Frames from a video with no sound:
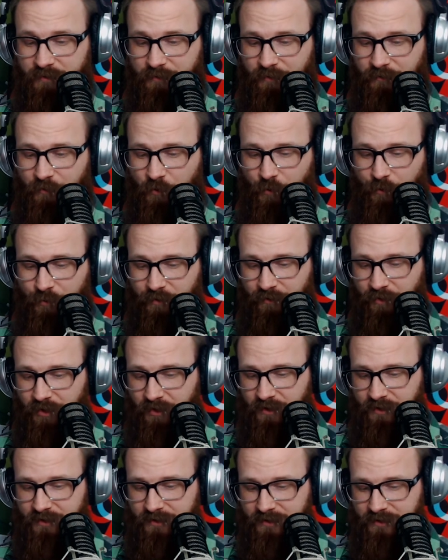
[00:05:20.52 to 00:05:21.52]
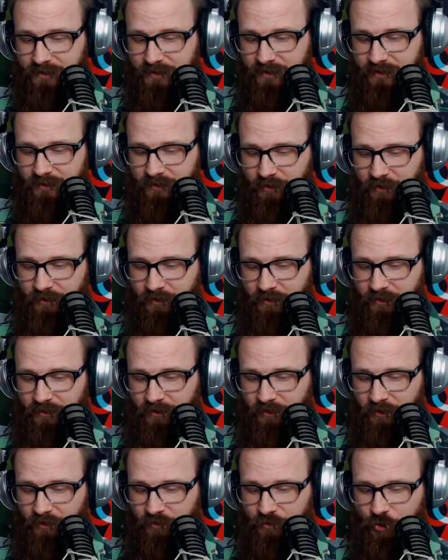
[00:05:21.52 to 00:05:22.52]
before we move on is that on
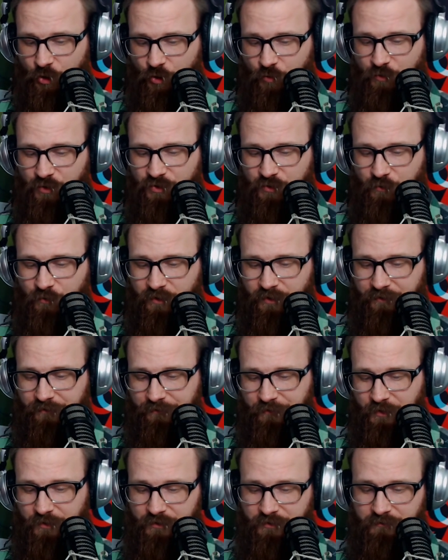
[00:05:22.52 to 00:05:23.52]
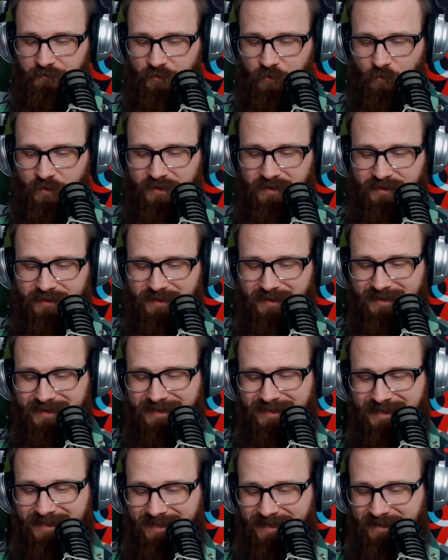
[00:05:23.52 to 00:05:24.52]
October 21st of
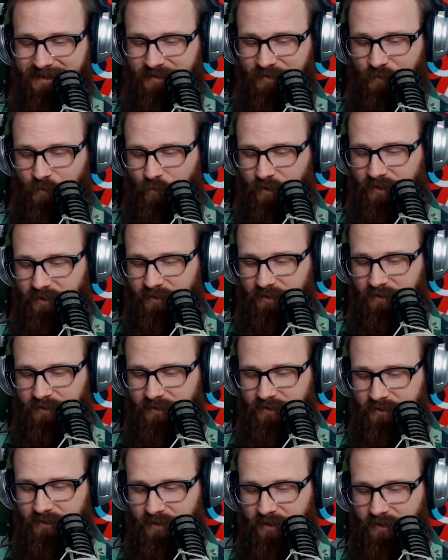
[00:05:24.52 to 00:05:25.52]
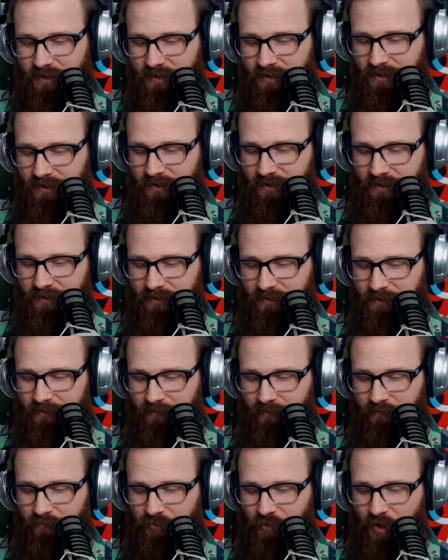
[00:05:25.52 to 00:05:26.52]
2016 is when this
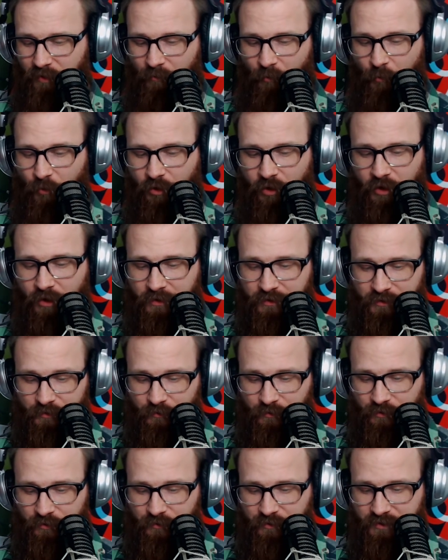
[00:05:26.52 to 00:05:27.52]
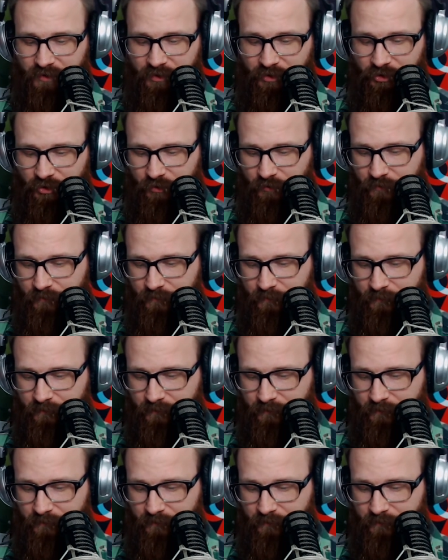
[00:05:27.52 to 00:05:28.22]
probable cause order was issued.